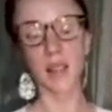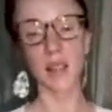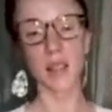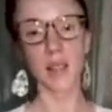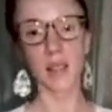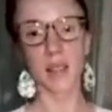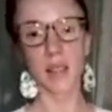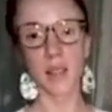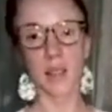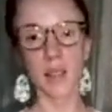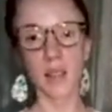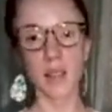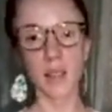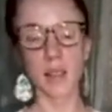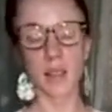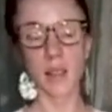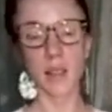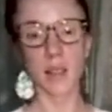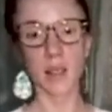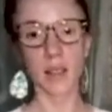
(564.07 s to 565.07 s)

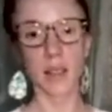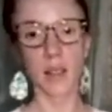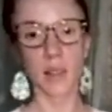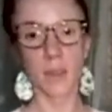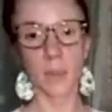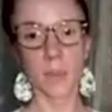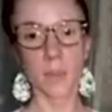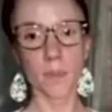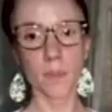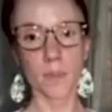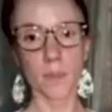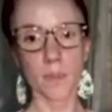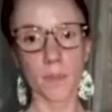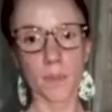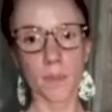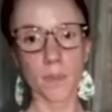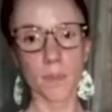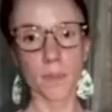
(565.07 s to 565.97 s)
[no speech]